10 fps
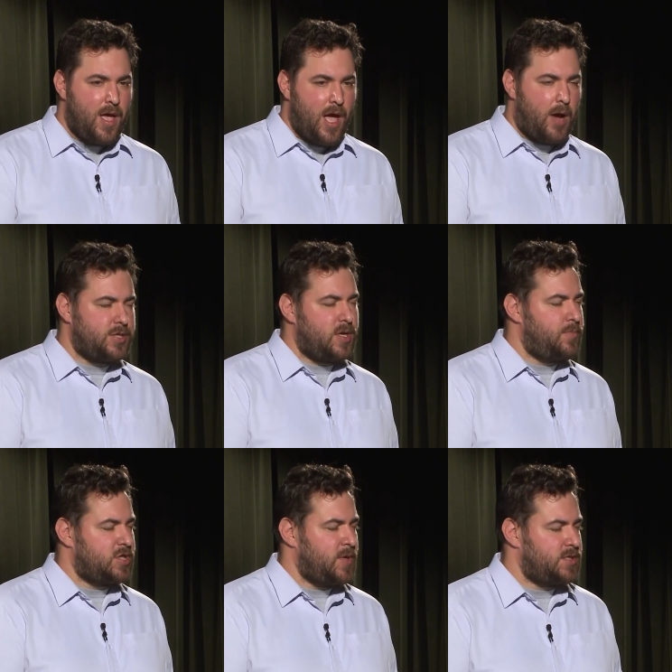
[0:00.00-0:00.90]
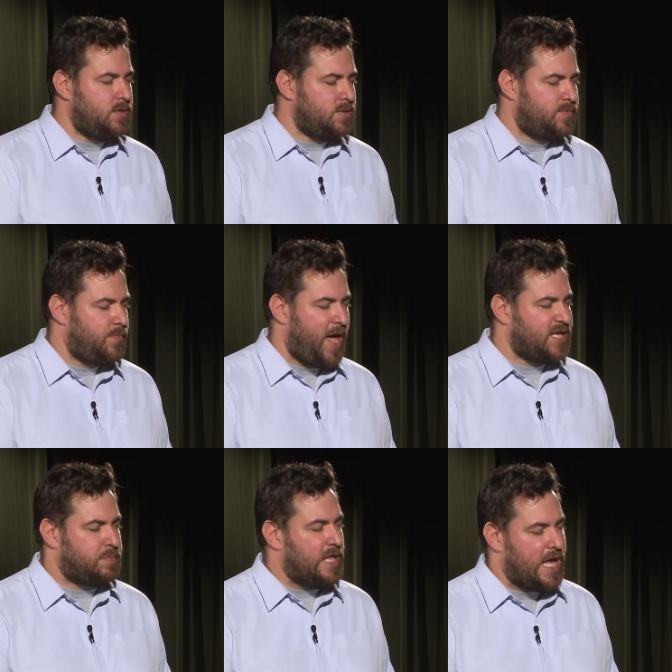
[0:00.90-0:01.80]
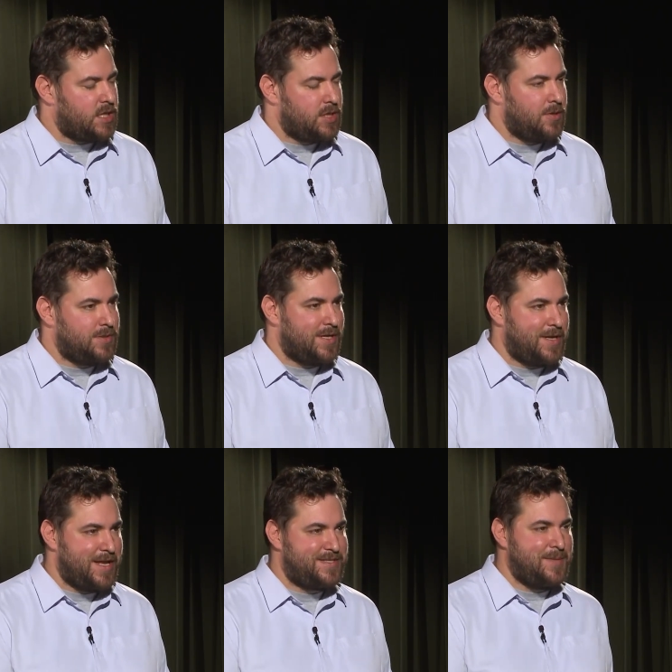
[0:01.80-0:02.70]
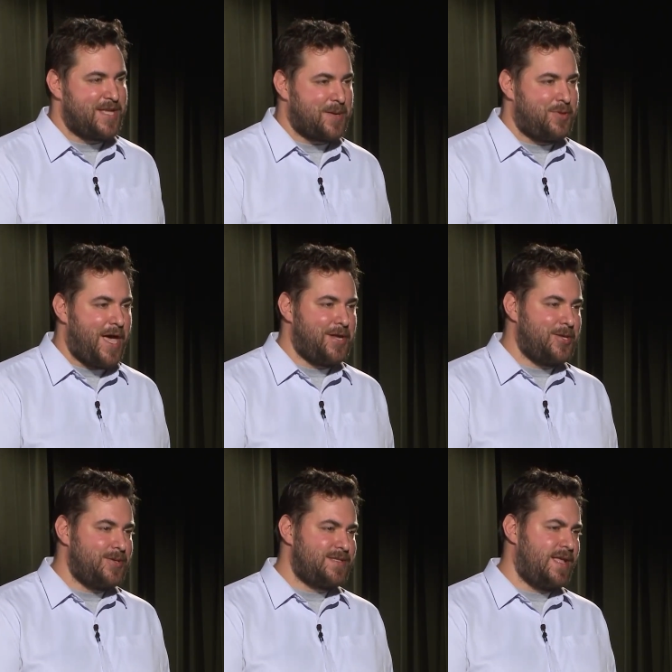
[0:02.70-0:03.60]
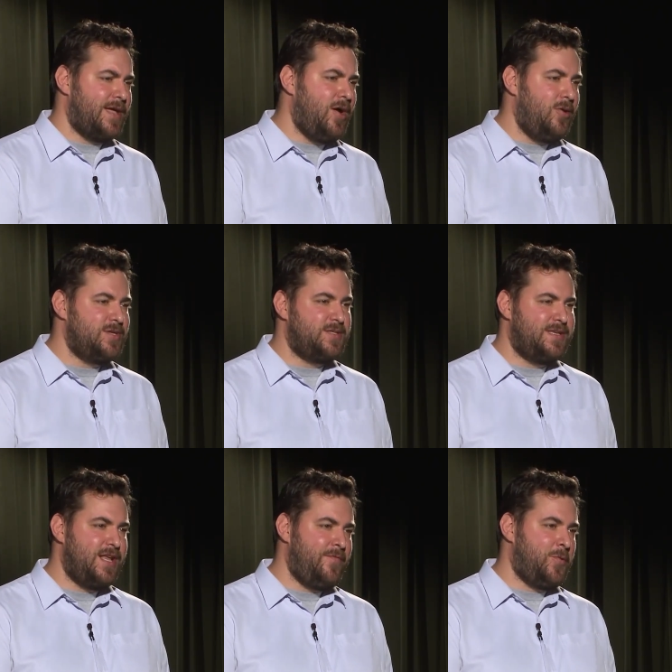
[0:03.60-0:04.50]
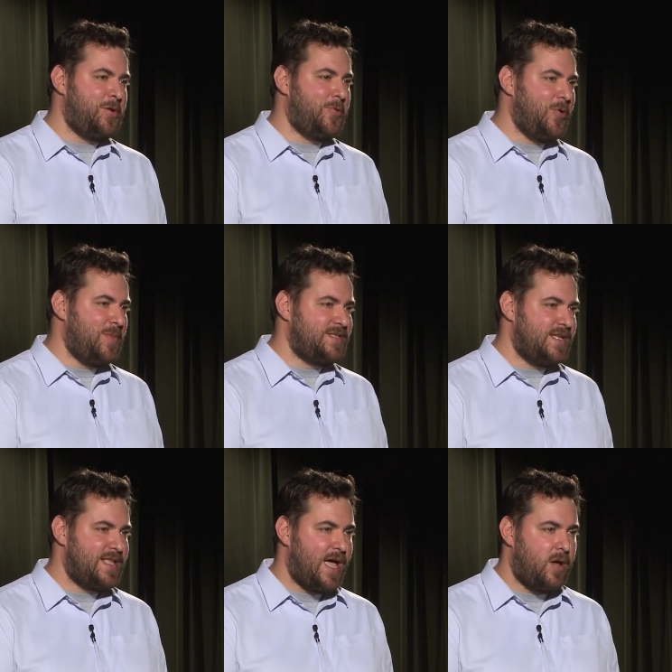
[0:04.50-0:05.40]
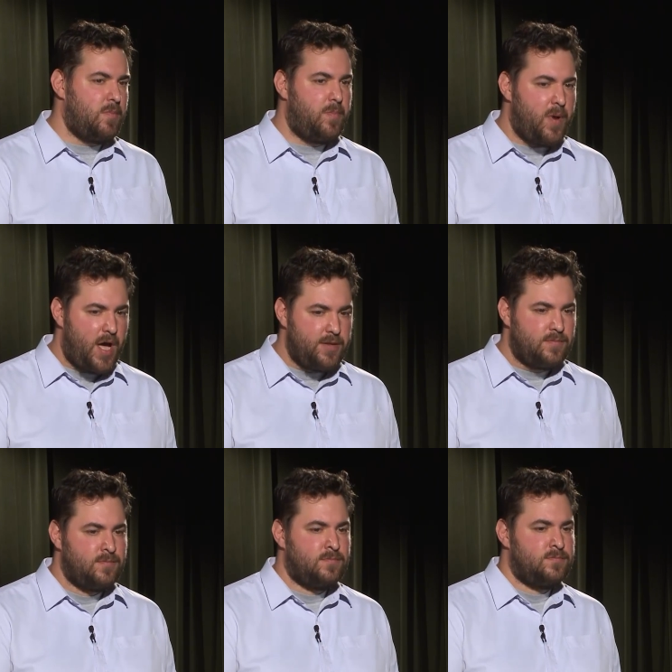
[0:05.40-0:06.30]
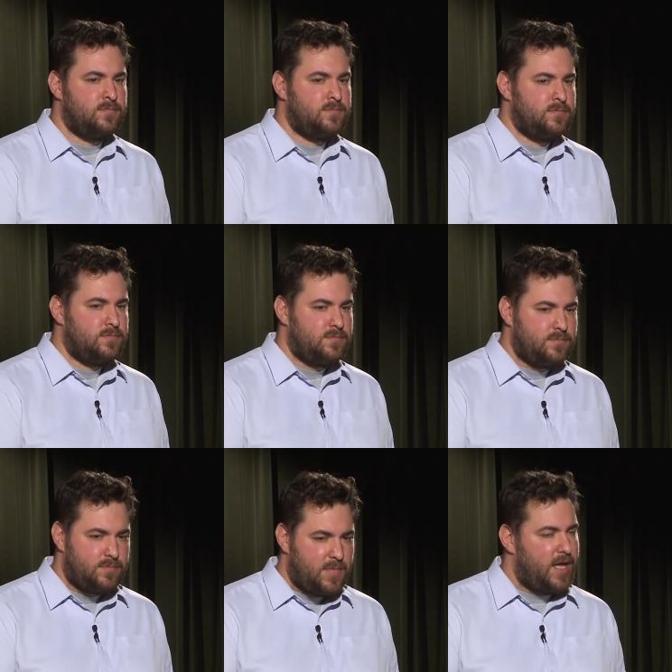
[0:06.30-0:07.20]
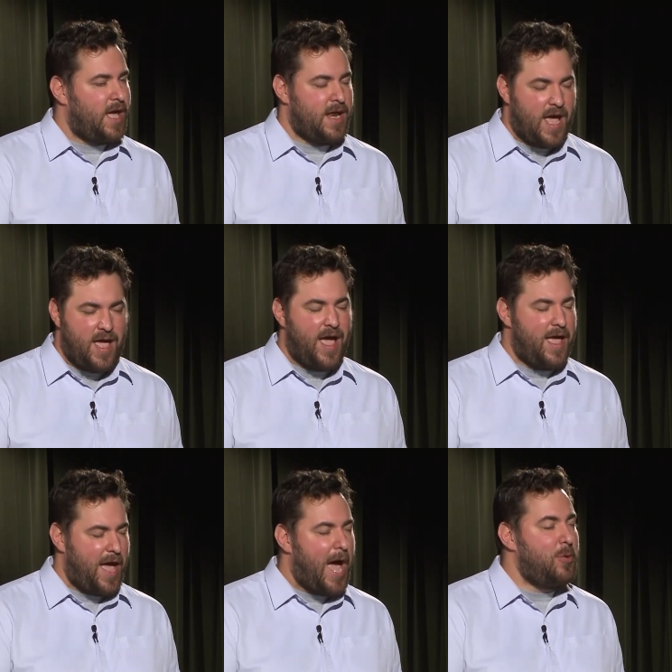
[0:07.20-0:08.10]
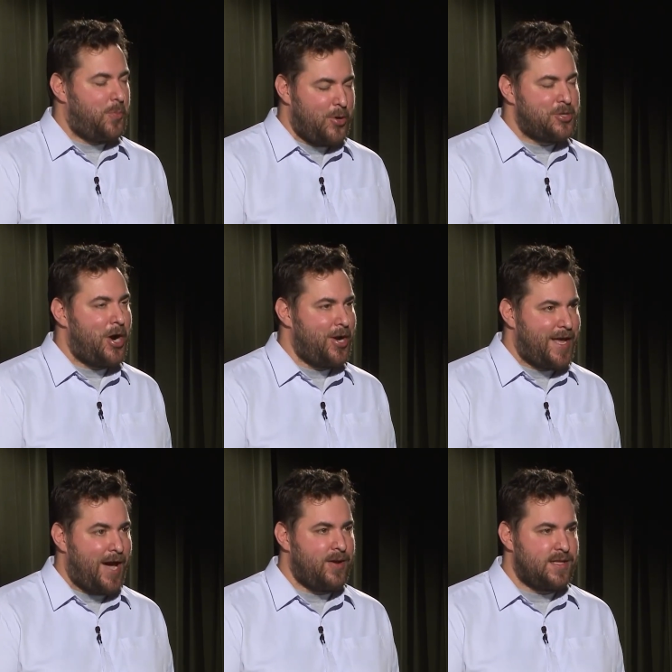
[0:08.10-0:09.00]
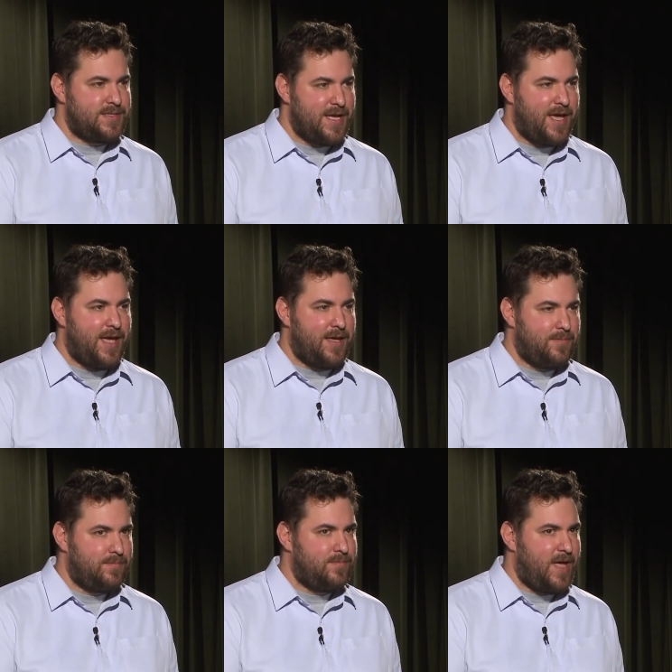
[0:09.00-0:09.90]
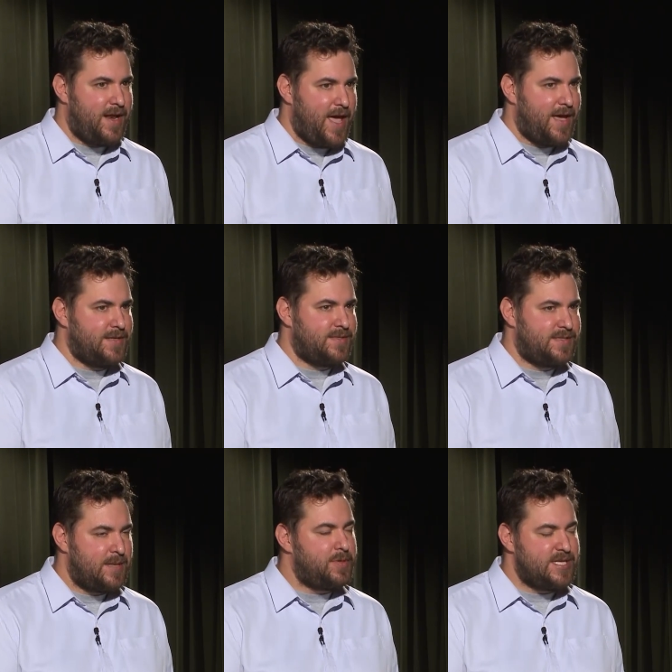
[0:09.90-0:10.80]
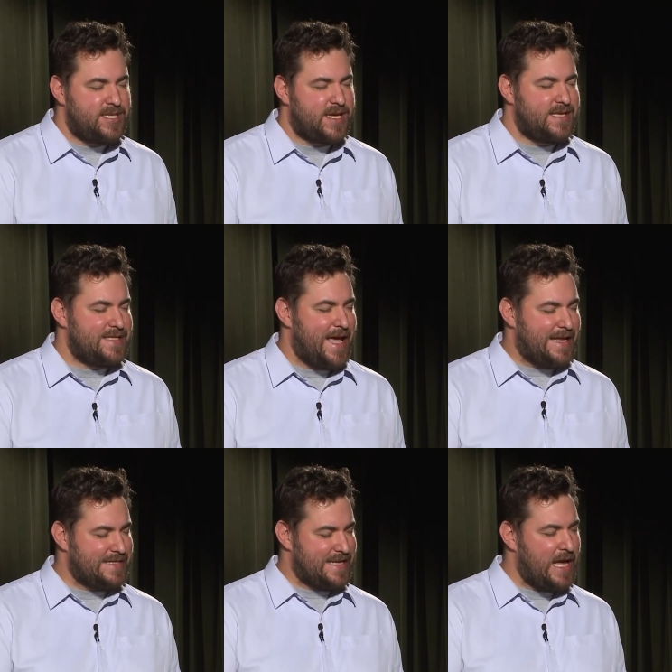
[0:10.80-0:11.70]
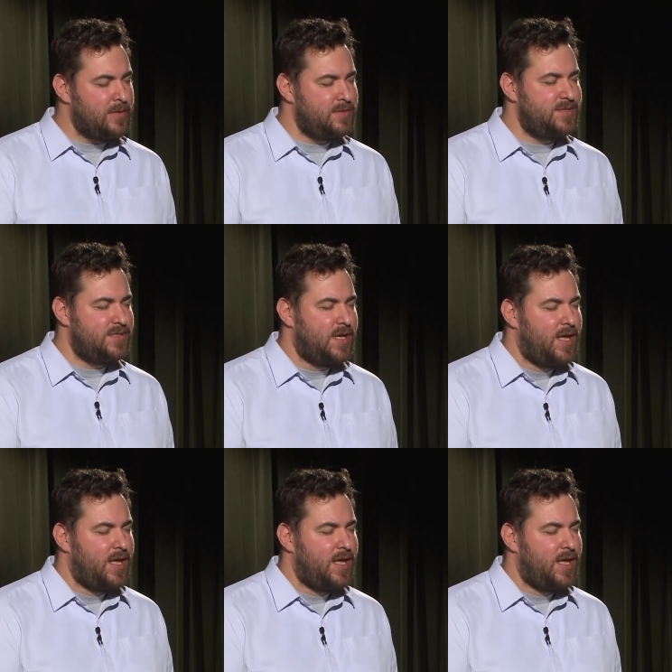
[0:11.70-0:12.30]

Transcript: always try and push my students past platitudes. And it seems like a platitude to say like, oh, just get everyone in a room and sit mm -hmm. down. But again, I, I, I would point to Harney County and say that as simplistic as that sounds,